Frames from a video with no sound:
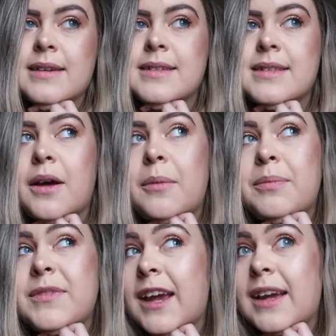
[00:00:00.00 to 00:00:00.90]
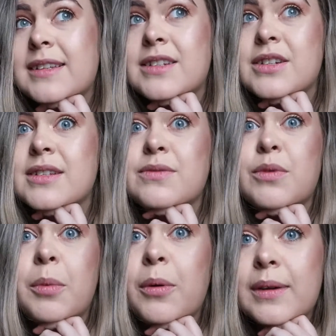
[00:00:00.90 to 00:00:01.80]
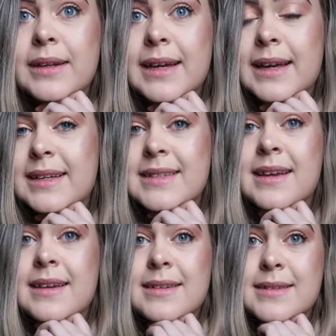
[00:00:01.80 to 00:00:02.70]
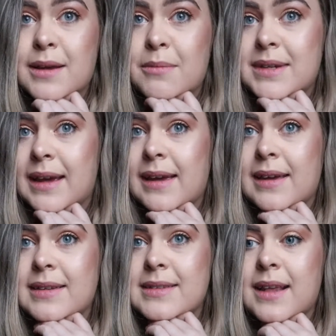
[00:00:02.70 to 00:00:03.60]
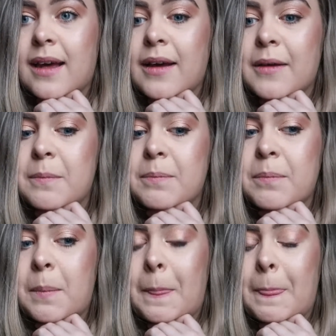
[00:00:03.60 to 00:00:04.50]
Some days are just reporting days, some days are